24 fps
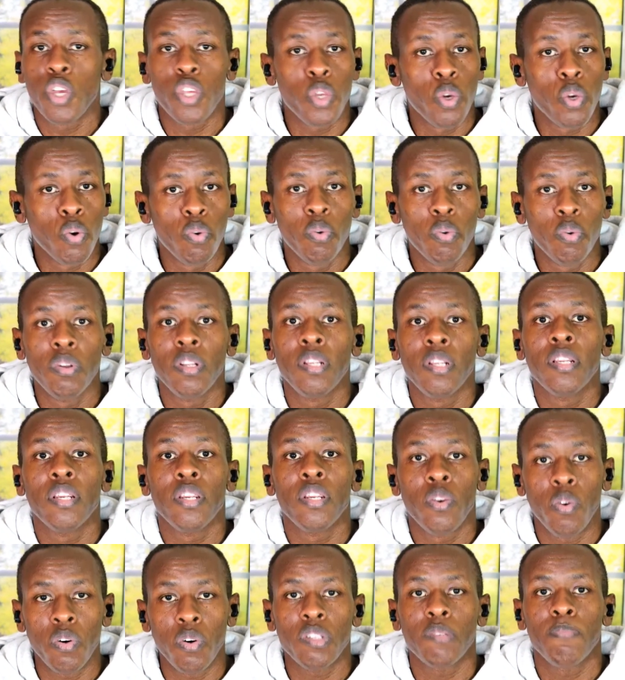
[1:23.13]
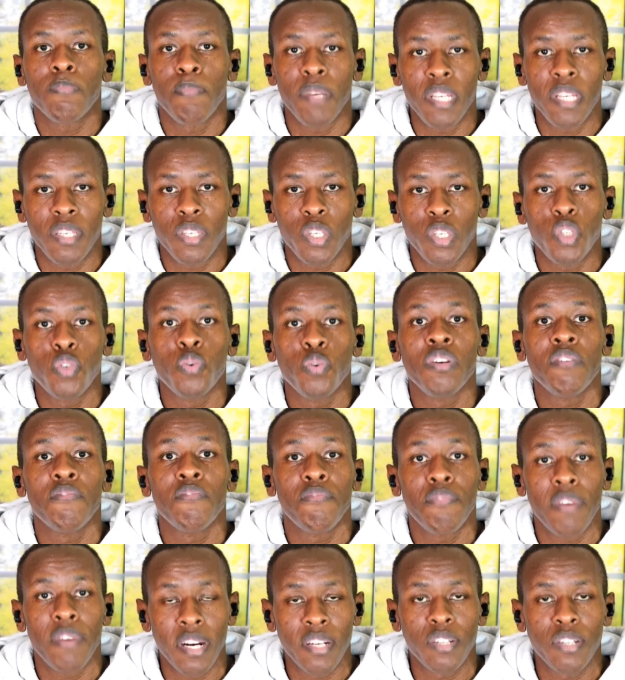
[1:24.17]
you will not miss. You, in
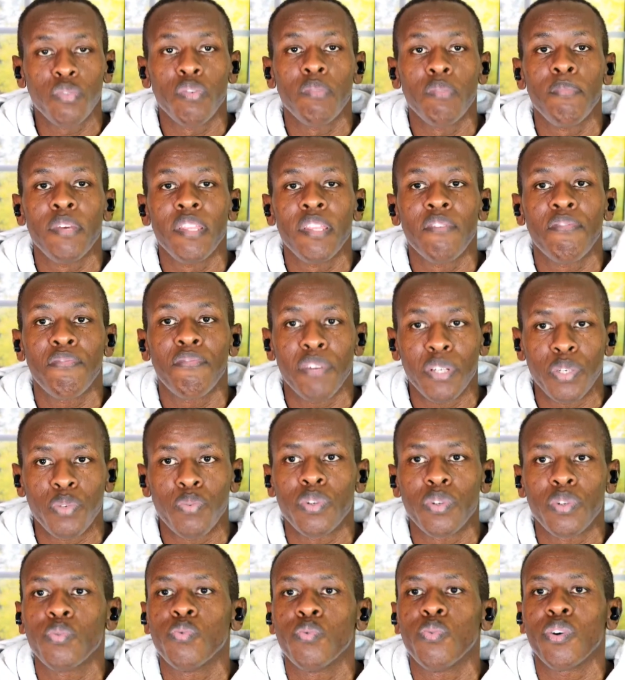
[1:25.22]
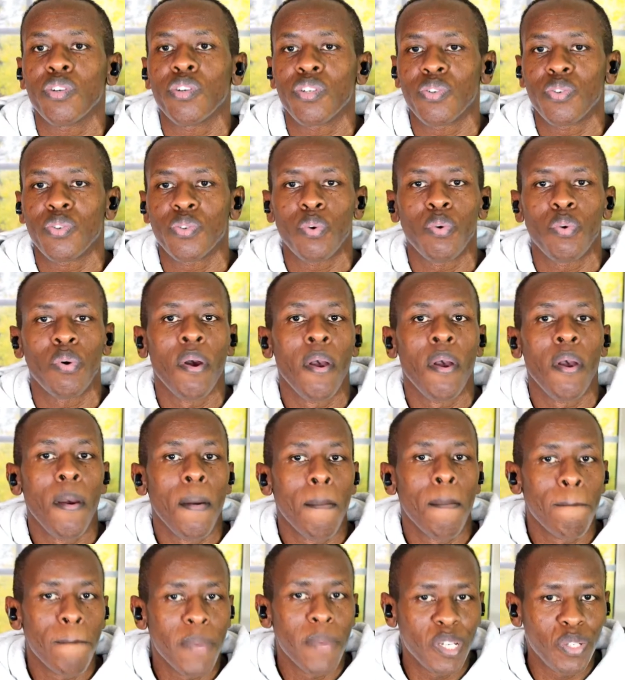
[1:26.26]
fact, you will be the first one to watch. So
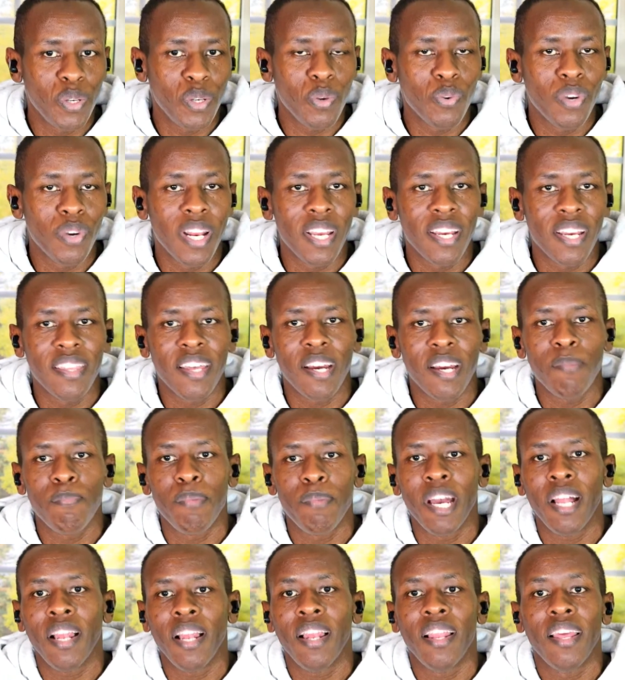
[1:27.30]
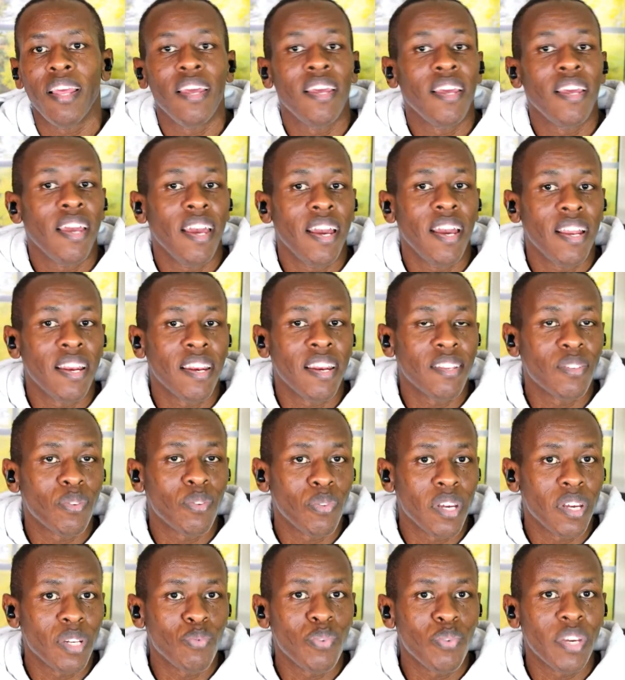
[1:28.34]
make sure you click that bell, and so
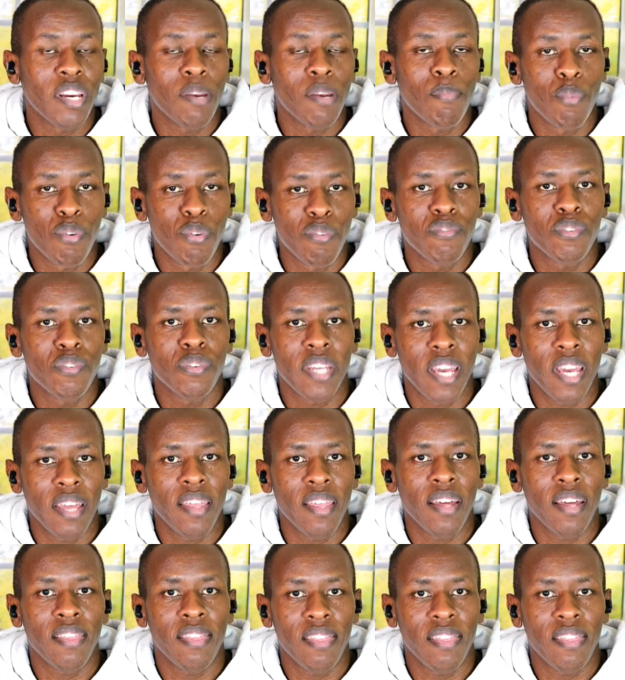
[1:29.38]
that we can move together.